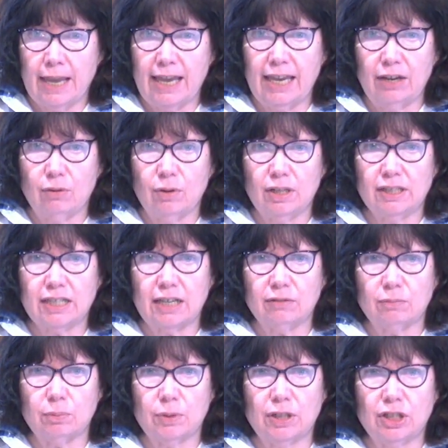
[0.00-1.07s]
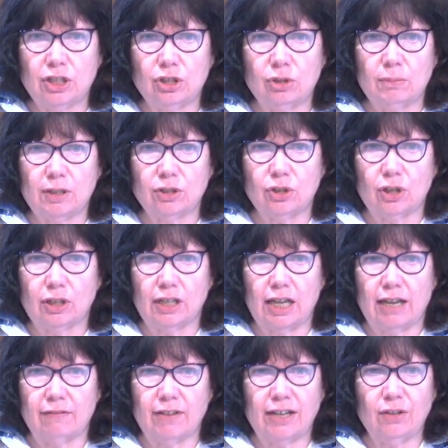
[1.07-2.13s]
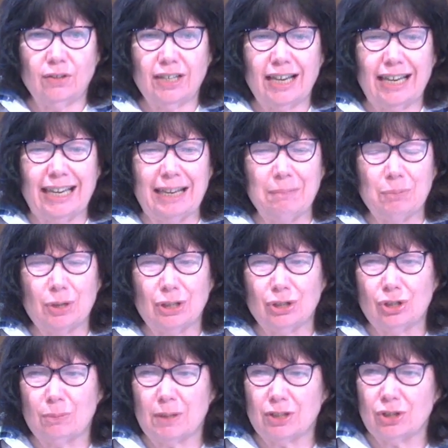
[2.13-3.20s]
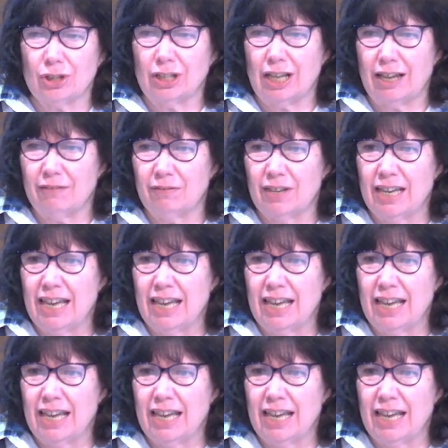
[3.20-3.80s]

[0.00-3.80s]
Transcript: I get criticized for preaching too much on love. I don't think I can preach too much on love.